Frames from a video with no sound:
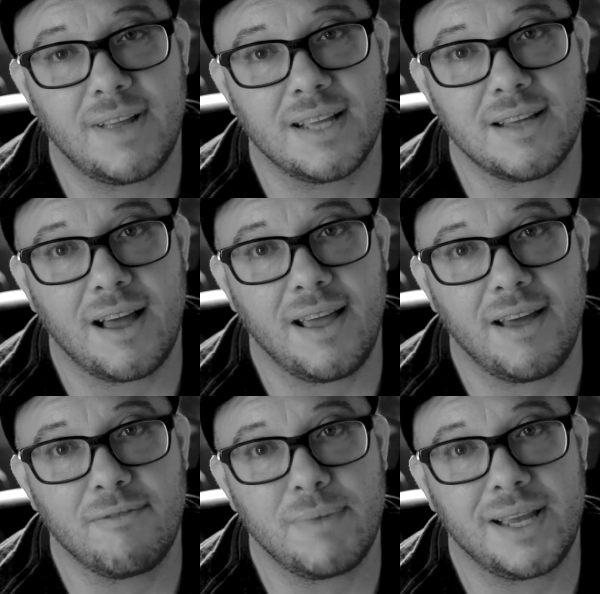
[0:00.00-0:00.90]
as I
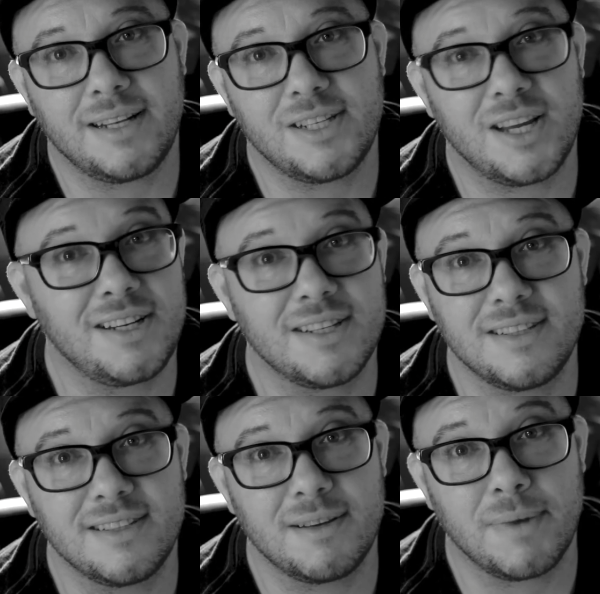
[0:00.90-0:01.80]
have made
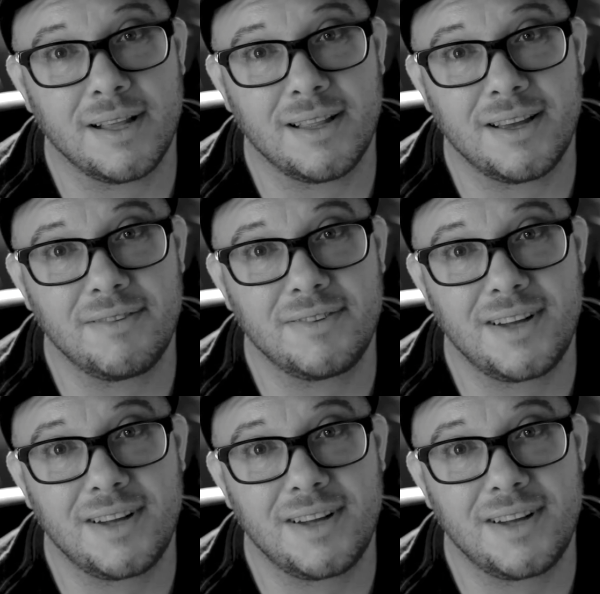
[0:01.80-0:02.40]
changes in my life.